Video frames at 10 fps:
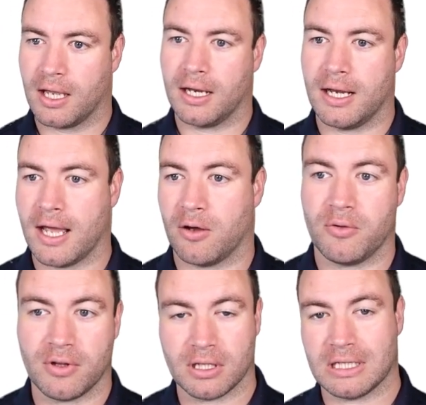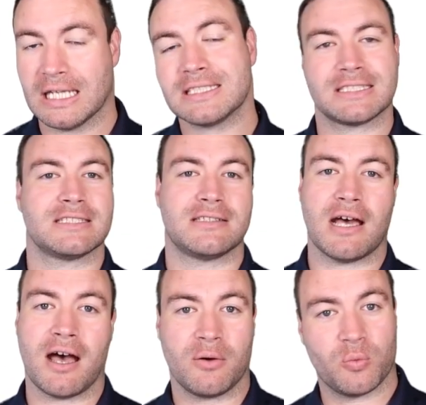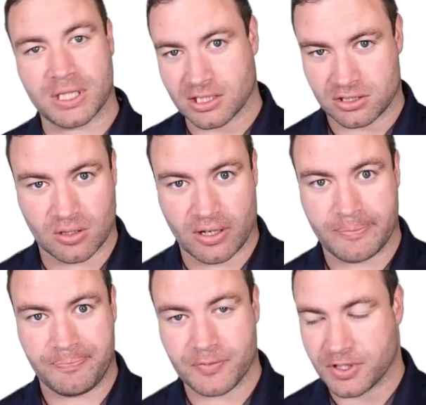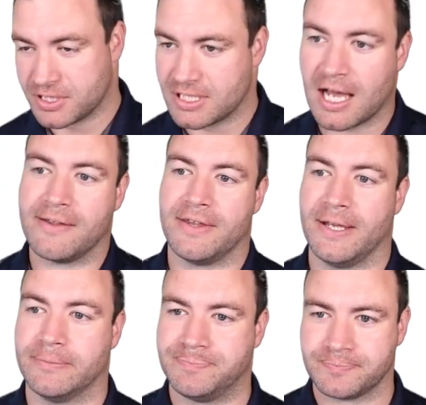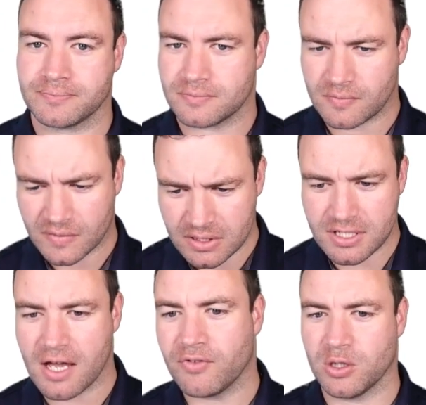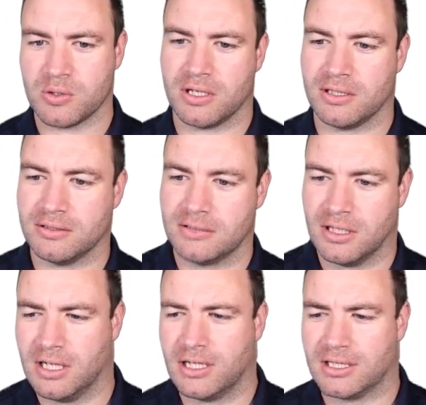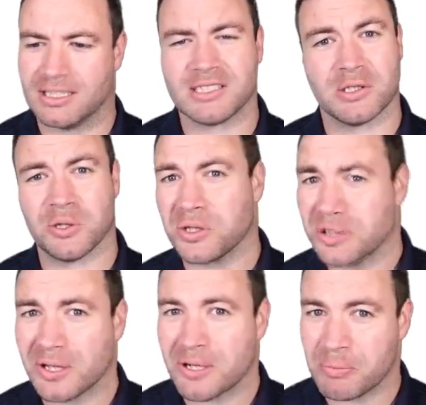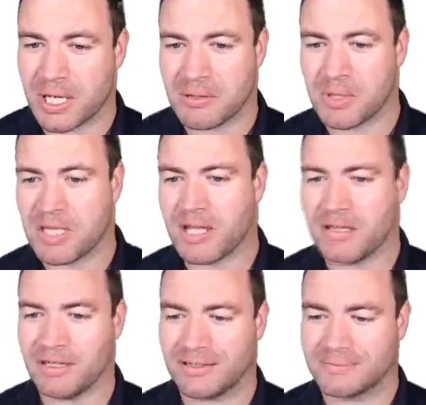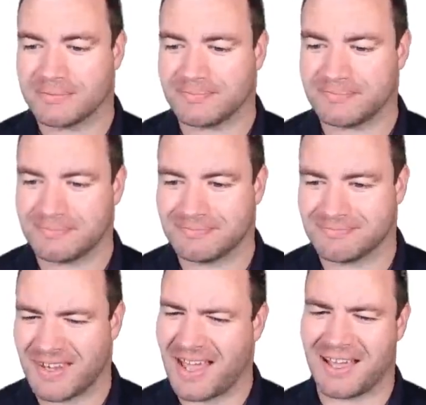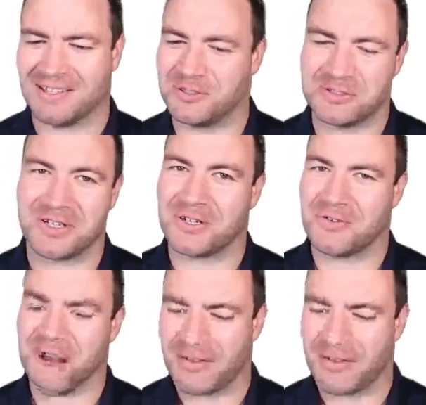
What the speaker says: Now, let's start with the site. You start there to have a look at it. Does it look like a PBN? Nah, it looks like a great,